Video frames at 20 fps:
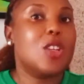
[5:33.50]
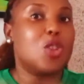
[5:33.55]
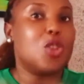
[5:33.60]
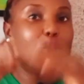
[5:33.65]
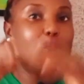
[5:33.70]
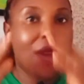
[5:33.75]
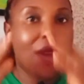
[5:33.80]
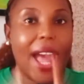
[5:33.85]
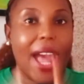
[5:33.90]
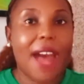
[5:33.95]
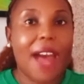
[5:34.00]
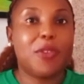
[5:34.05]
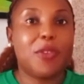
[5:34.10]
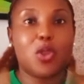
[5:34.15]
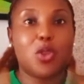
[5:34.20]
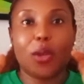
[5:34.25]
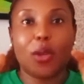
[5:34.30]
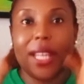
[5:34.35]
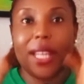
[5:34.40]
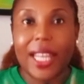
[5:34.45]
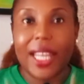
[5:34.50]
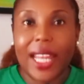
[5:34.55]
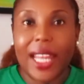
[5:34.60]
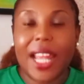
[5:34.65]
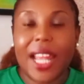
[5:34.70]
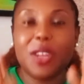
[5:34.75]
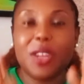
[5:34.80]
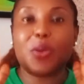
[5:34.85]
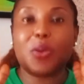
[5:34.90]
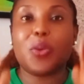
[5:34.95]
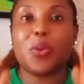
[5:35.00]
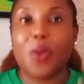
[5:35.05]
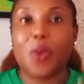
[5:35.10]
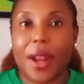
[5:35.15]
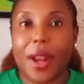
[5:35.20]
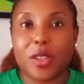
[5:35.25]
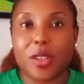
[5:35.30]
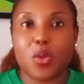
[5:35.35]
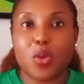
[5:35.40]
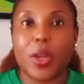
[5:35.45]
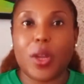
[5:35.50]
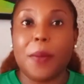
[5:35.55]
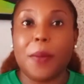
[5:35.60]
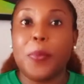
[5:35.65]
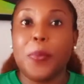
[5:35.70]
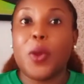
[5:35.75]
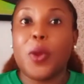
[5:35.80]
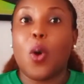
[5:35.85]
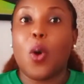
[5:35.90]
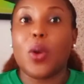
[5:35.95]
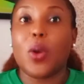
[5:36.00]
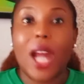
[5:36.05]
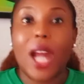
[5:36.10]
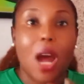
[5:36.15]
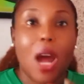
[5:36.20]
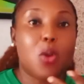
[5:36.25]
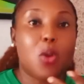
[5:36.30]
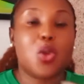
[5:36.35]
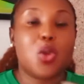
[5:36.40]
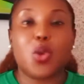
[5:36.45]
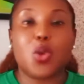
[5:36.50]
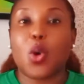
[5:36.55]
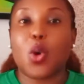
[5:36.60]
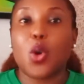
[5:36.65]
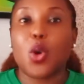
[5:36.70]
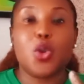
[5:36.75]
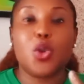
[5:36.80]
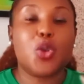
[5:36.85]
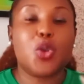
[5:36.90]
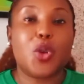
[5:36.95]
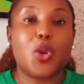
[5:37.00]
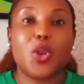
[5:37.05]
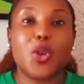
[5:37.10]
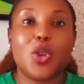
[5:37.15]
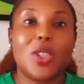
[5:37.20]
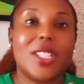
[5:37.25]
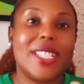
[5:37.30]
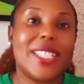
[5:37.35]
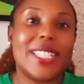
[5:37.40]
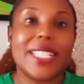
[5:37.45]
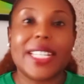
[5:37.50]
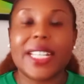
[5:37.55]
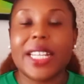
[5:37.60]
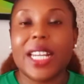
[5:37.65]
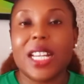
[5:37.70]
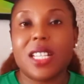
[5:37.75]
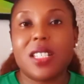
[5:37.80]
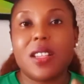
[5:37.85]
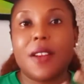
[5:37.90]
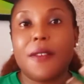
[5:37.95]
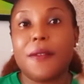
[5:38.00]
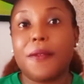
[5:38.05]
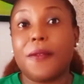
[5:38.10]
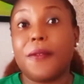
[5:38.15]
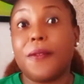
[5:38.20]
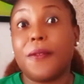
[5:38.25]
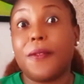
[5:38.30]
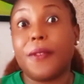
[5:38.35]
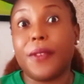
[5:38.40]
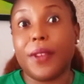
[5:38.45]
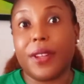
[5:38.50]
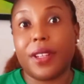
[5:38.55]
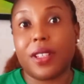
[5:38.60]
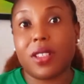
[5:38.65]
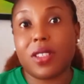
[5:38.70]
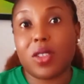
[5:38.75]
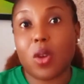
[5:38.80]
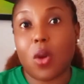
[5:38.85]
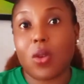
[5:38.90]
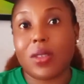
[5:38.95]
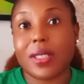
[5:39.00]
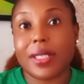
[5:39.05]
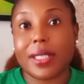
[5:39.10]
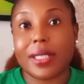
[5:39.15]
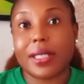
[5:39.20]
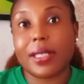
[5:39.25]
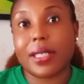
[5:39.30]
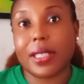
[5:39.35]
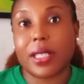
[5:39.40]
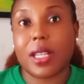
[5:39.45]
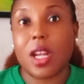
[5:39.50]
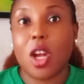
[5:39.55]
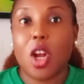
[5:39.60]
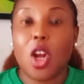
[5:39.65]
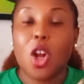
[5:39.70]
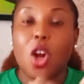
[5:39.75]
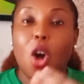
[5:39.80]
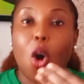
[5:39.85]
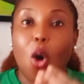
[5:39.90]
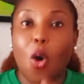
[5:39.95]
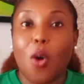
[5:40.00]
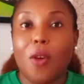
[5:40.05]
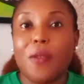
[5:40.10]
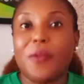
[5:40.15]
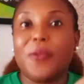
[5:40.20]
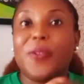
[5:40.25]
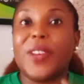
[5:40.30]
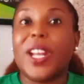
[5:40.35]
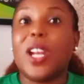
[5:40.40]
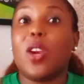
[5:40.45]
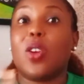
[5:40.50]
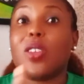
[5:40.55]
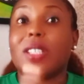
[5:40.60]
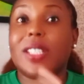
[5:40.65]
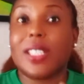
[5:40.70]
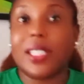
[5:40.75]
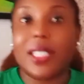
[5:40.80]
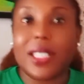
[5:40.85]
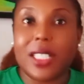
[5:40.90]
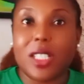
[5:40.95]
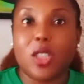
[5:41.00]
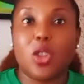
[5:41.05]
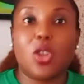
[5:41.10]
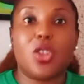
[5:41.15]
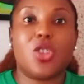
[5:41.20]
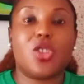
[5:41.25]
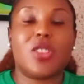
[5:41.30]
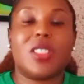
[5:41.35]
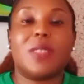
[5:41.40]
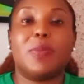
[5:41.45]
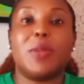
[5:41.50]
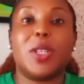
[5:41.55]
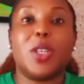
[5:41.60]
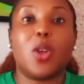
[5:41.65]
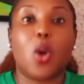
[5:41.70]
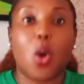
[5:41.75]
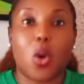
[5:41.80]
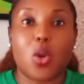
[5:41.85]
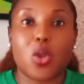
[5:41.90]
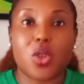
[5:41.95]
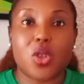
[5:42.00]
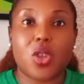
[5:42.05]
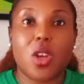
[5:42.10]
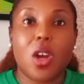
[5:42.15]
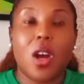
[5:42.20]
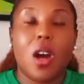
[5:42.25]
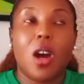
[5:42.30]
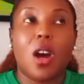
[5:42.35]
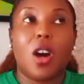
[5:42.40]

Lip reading: So you have to learn the right way on how to control your thickness, viscosity, or velocity, not just because